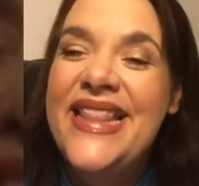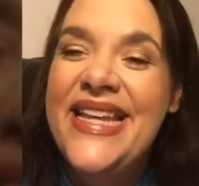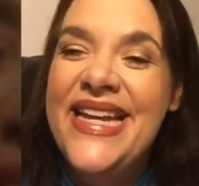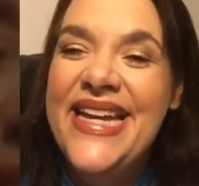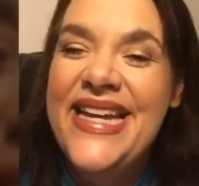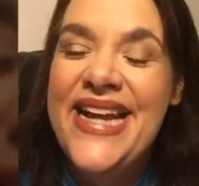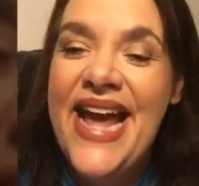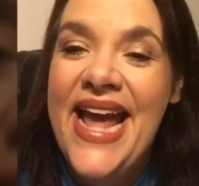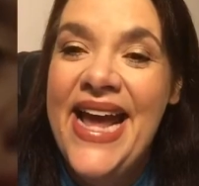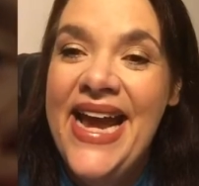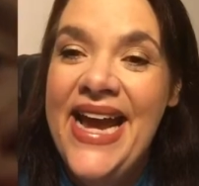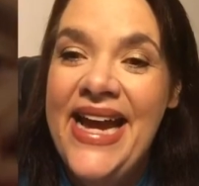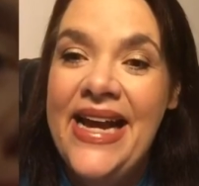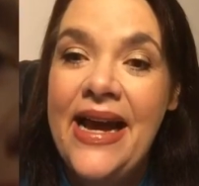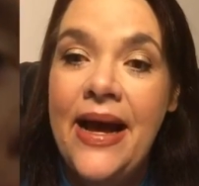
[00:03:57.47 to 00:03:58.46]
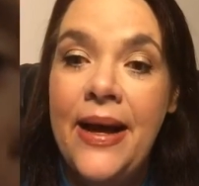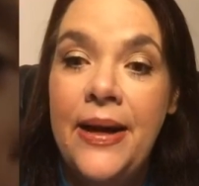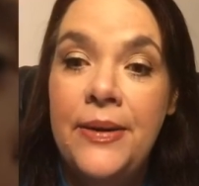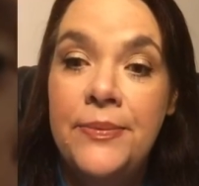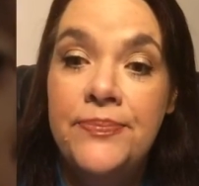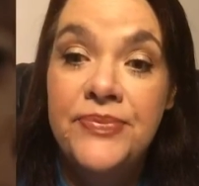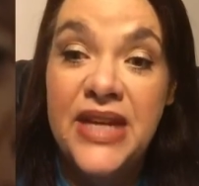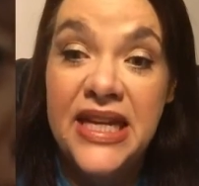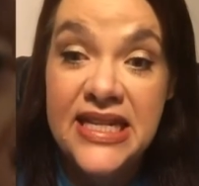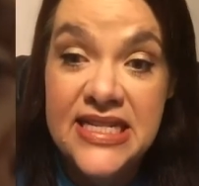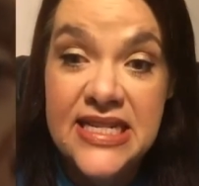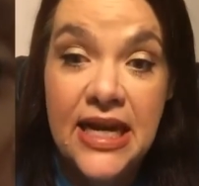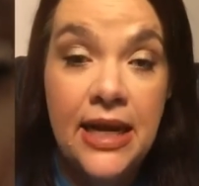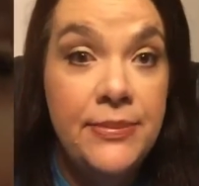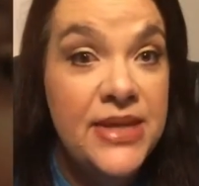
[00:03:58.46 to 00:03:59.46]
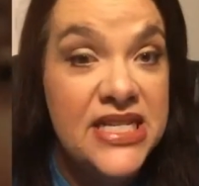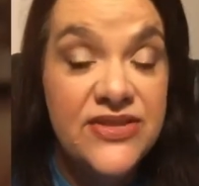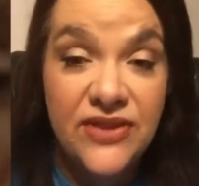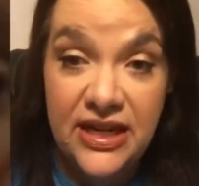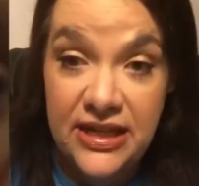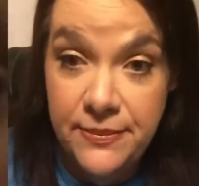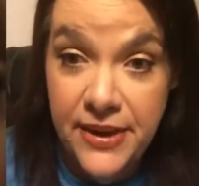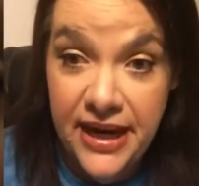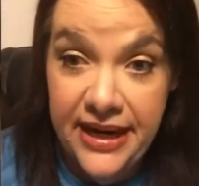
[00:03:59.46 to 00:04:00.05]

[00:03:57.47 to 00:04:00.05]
Then a um, enzyme that's found in,